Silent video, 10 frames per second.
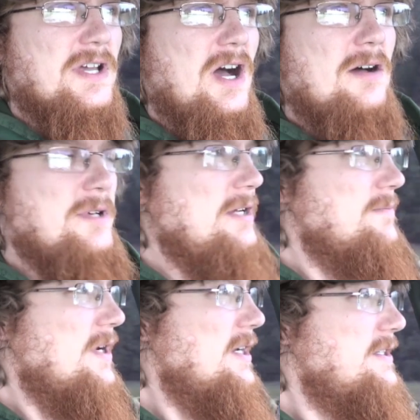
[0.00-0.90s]

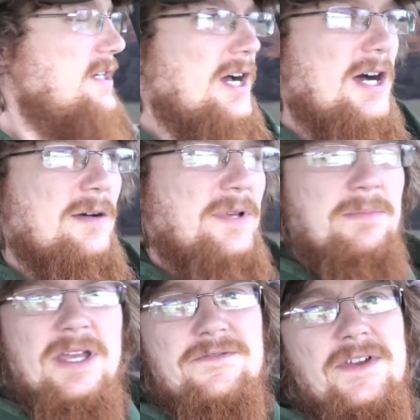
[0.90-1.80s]
comment, but
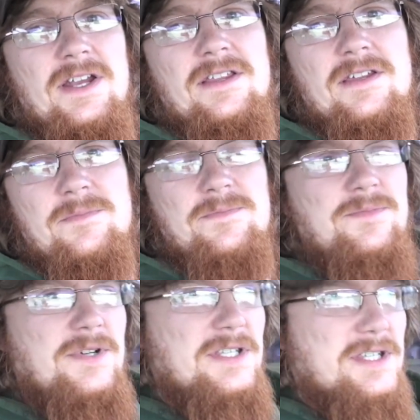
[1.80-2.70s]
big fan of the
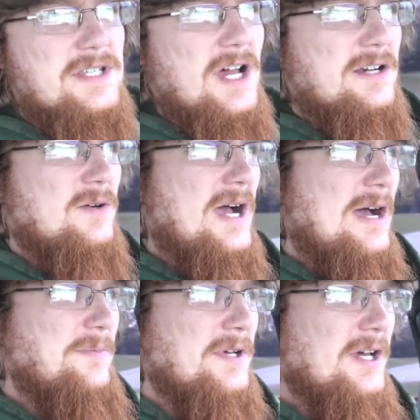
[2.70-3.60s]
Princess Auto
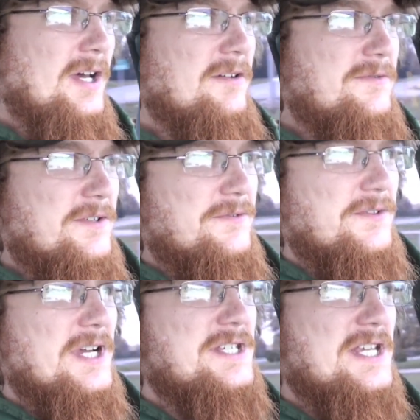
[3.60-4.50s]
app for
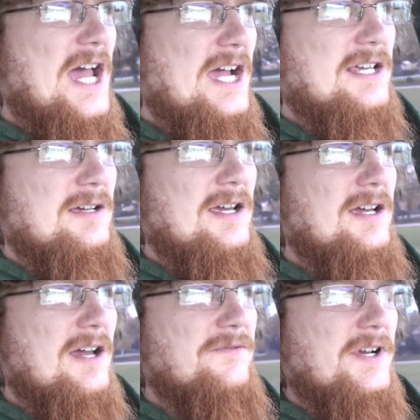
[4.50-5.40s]
frig sack.
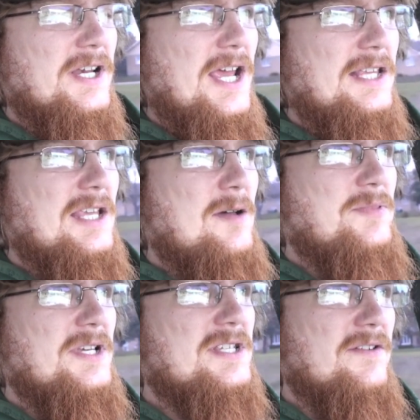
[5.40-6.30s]
I friggin' hate that
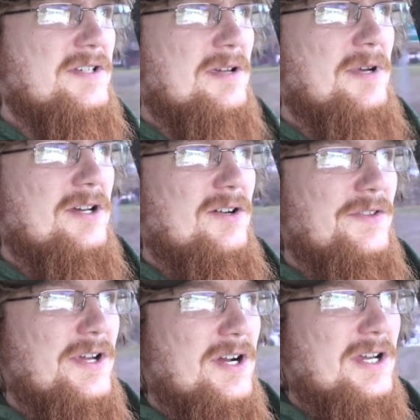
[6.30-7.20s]
place. Every time I go
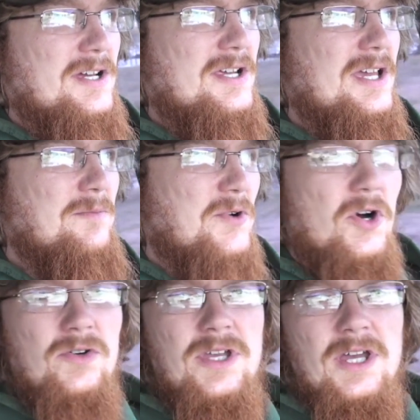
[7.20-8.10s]
there, I get
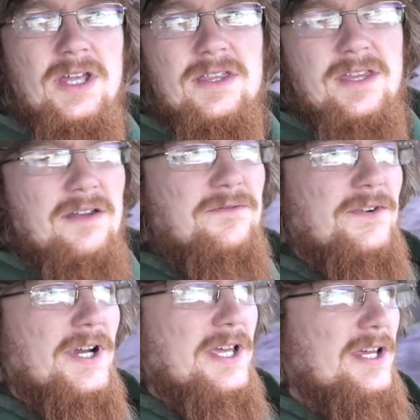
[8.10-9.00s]
broke, and then
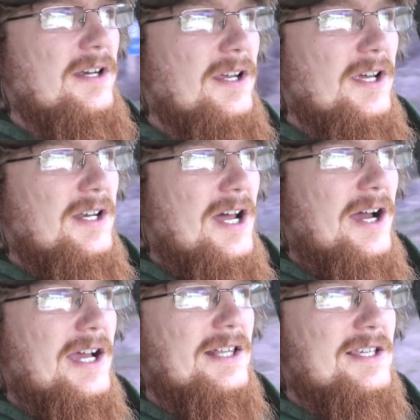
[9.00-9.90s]
friggin'. Now
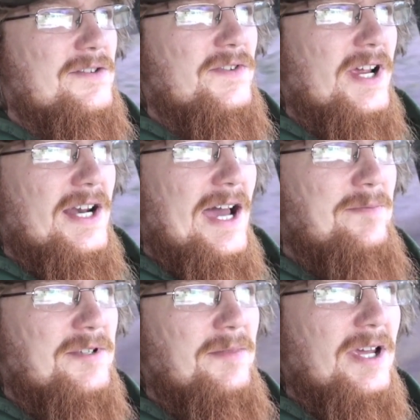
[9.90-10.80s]
I got this friggin'
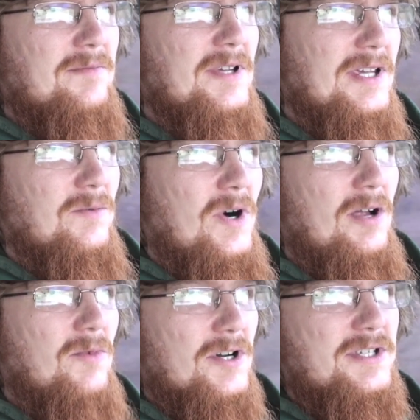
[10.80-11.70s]
app to make me
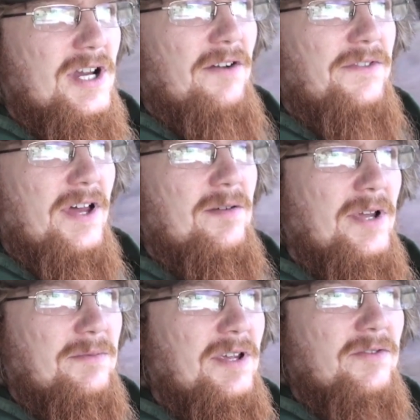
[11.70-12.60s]
want more stuff that'll
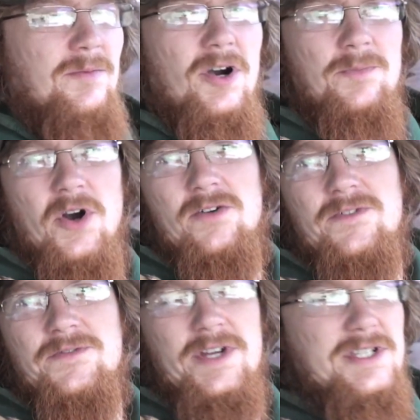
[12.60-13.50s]
make me even more broke
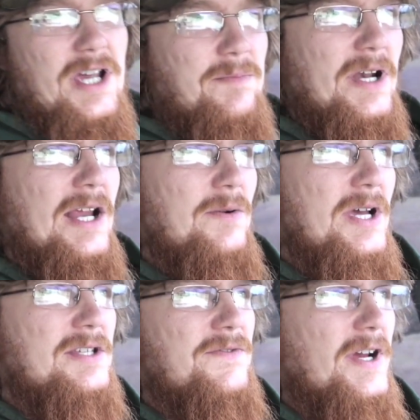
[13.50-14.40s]
for frig sack. But
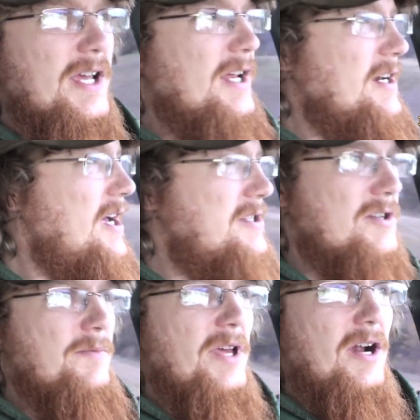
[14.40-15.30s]
anyways, friggin',
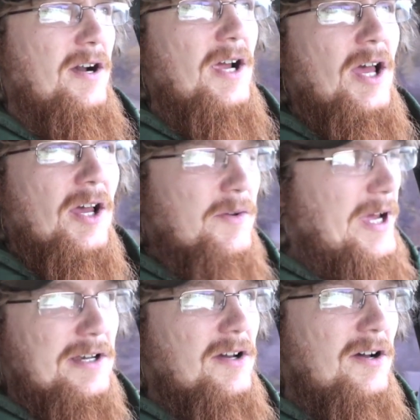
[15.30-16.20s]
so I'm there, we
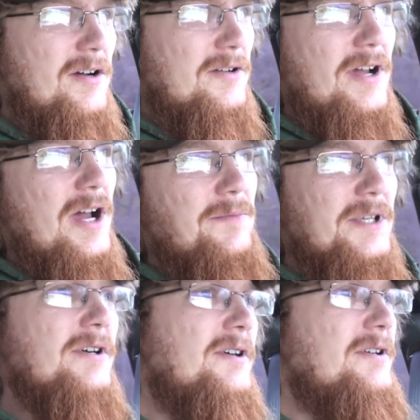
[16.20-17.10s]
had to, oh crap,
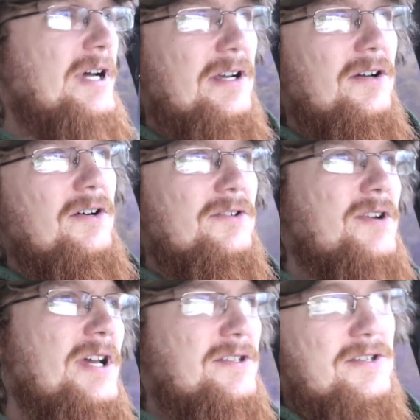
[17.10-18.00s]
you know, gotta go,
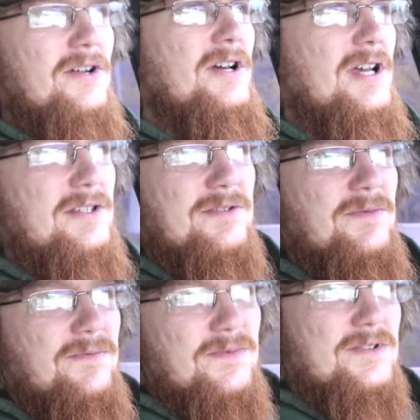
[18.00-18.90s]
right? So I got some
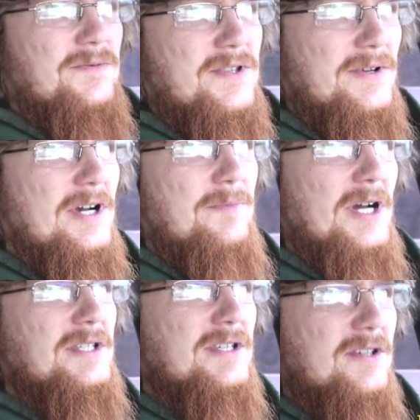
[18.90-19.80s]
300
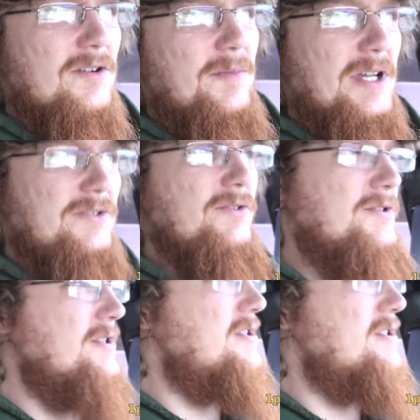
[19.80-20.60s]
bucks to go buy tools